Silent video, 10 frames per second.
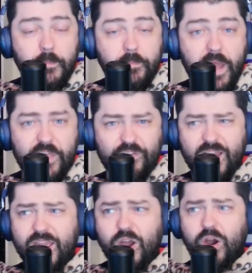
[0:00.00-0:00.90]
And they're
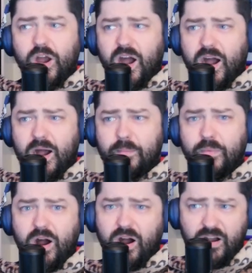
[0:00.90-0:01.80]
like,
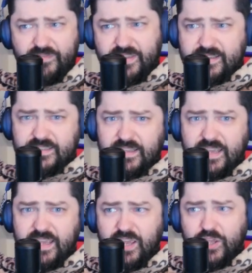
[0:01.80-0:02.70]

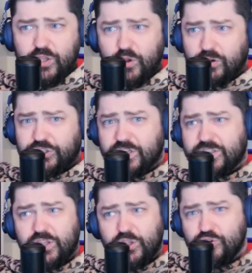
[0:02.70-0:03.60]
obviously, you
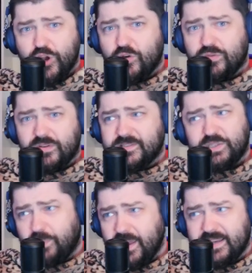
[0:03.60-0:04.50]
don't
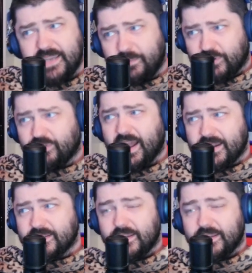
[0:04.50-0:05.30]
speak Democrat.